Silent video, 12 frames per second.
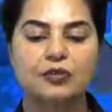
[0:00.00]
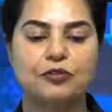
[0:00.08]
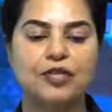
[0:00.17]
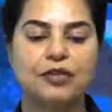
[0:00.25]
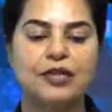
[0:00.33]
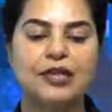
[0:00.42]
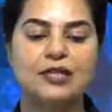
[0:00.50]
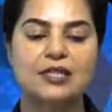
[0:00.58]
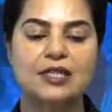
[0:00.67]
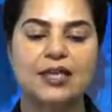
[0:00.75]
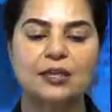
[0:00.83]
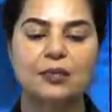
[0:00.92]
Treasury and
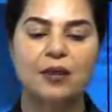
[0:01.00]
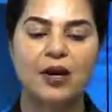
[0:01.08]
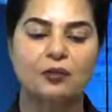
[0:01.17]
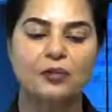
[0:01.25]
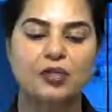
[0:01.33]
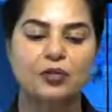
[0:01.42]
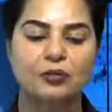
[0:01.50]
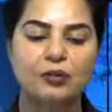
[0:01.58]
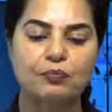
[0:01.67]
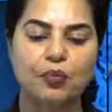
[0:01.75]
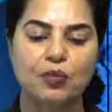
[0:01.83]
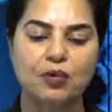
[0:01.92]
State Departments to
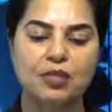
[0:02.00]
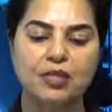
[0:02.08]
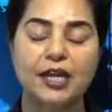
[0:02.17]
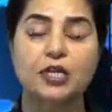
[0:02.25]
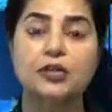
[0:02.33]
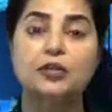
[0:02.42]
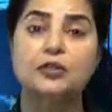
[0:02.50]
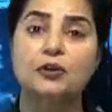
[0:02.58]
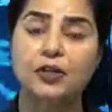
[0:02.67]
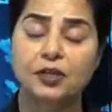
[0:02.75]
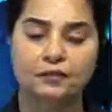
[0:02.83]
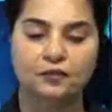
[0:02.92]
impose sanctions on
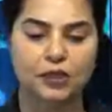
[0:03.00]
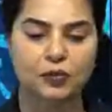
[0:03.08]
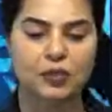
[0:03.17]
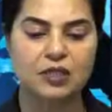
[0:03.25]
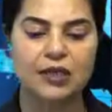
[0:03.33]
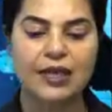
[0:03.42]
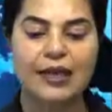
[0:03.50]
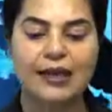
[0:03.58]
individuals,